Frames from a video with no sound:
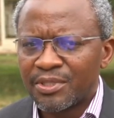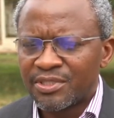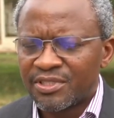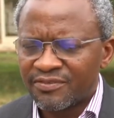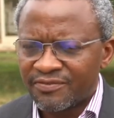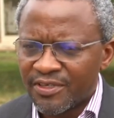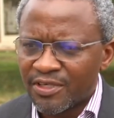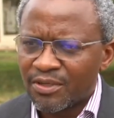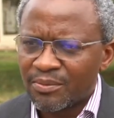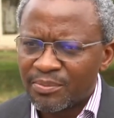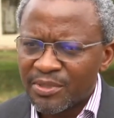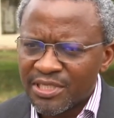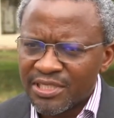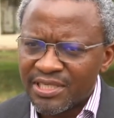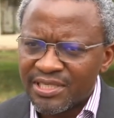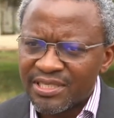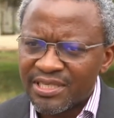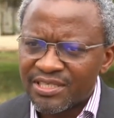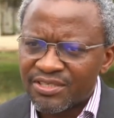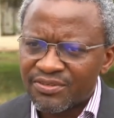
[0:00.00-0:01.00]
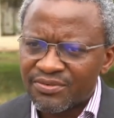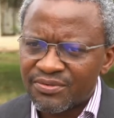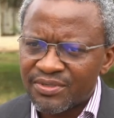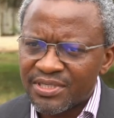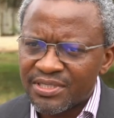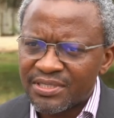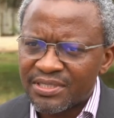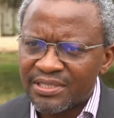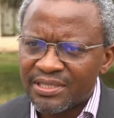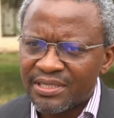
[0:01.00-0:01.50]
developing
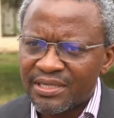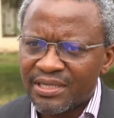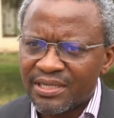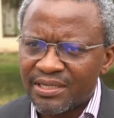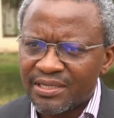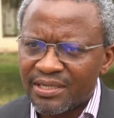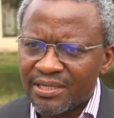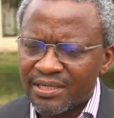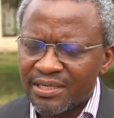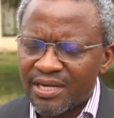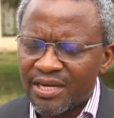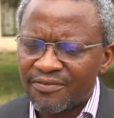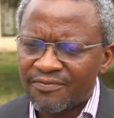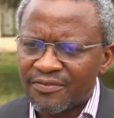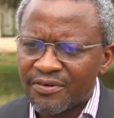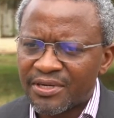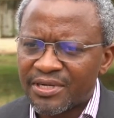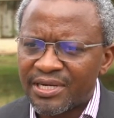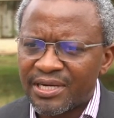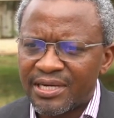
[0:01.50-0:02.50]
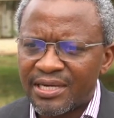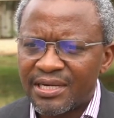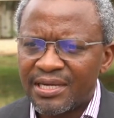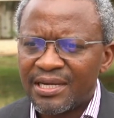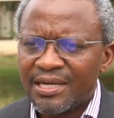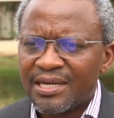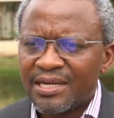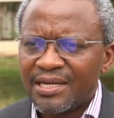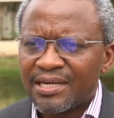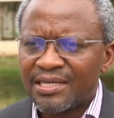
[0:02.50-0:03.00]
industries in Africa,
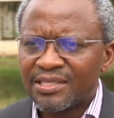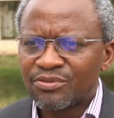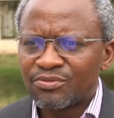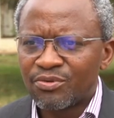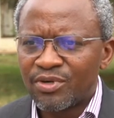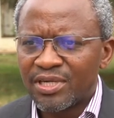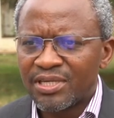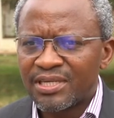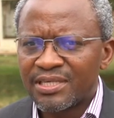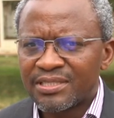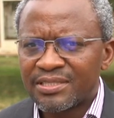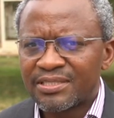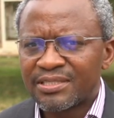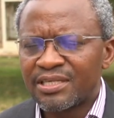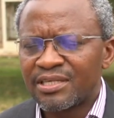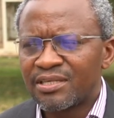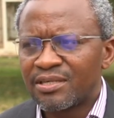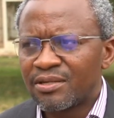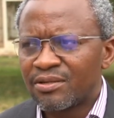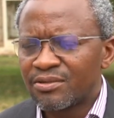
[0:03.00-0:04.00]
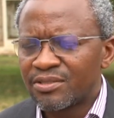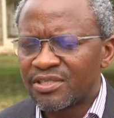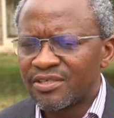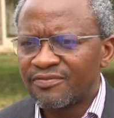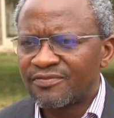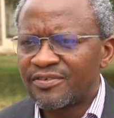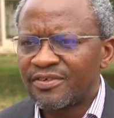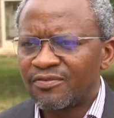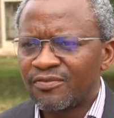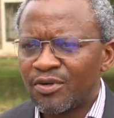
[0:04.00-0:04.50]
as well as
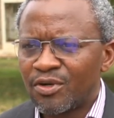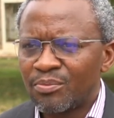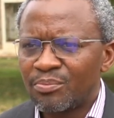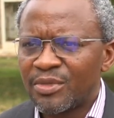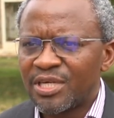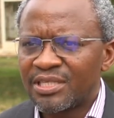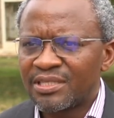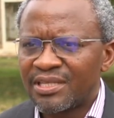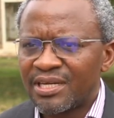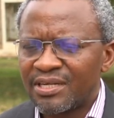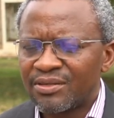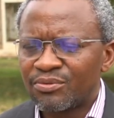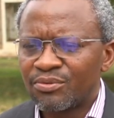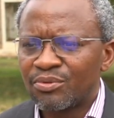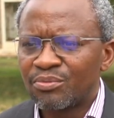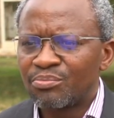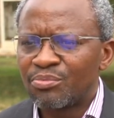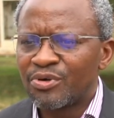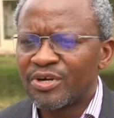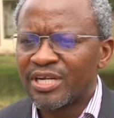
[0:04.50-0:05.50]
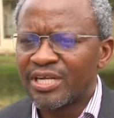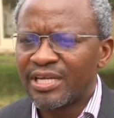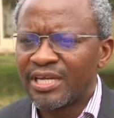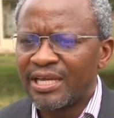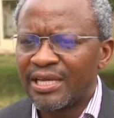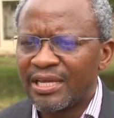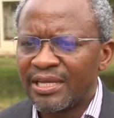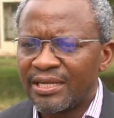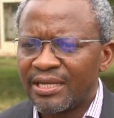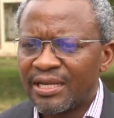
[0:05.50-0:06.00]
inclusive development that will bring
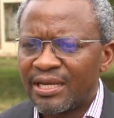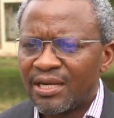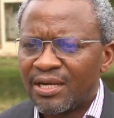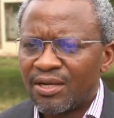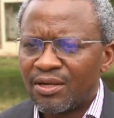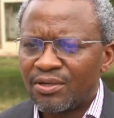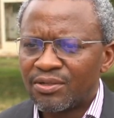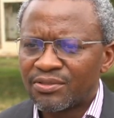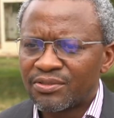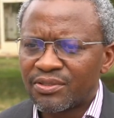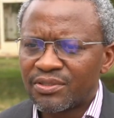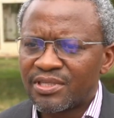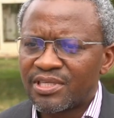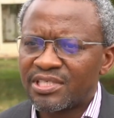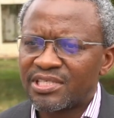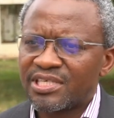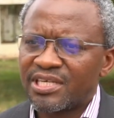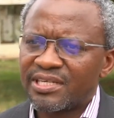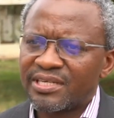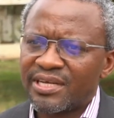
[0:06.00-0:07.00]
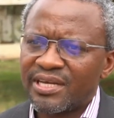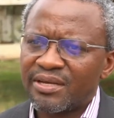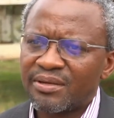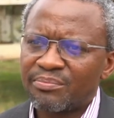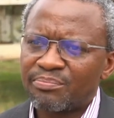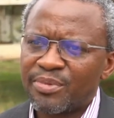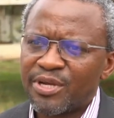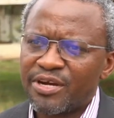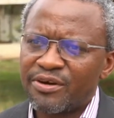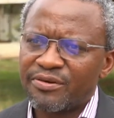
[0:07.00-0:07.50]
in also the gender
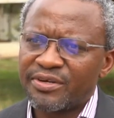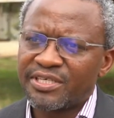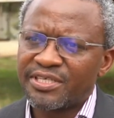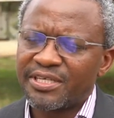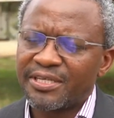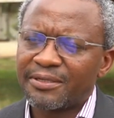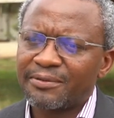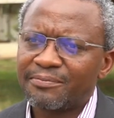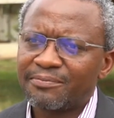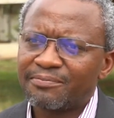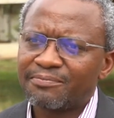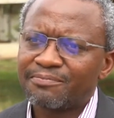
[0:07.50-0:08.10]
parity.